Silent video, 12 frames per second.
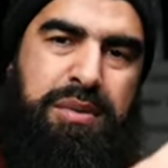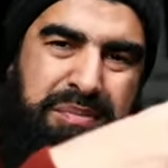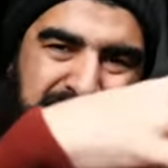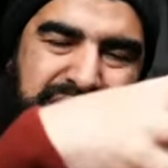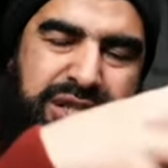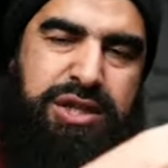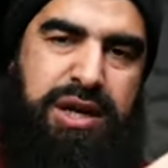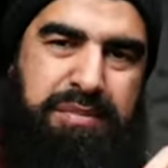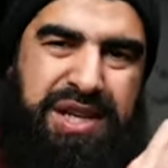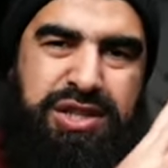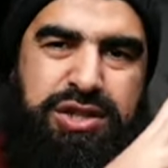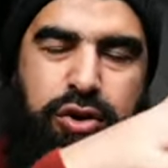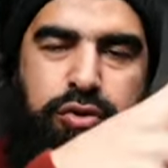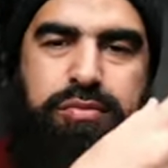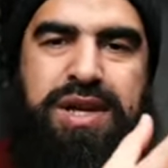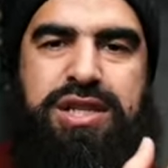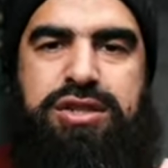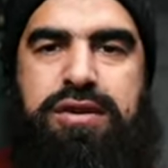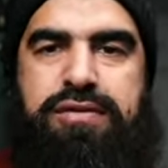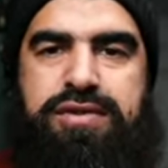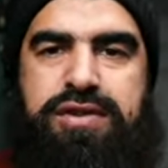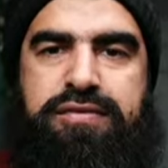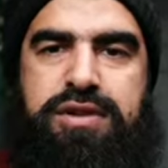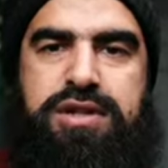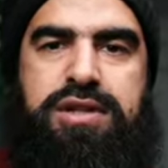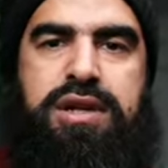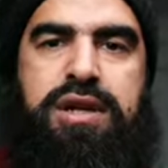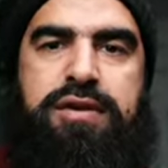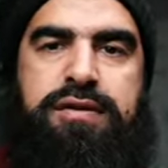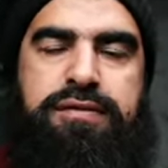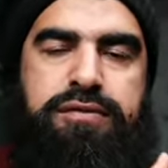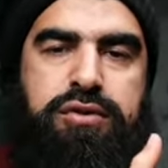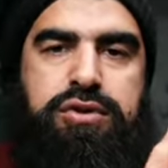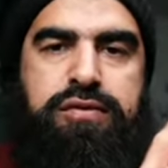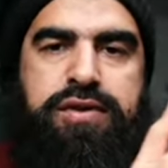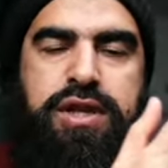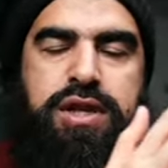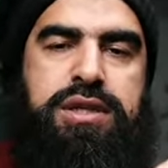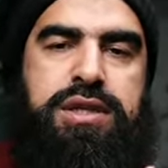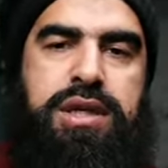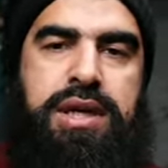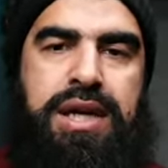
mixture, mixture, whole mixture of different views over the years.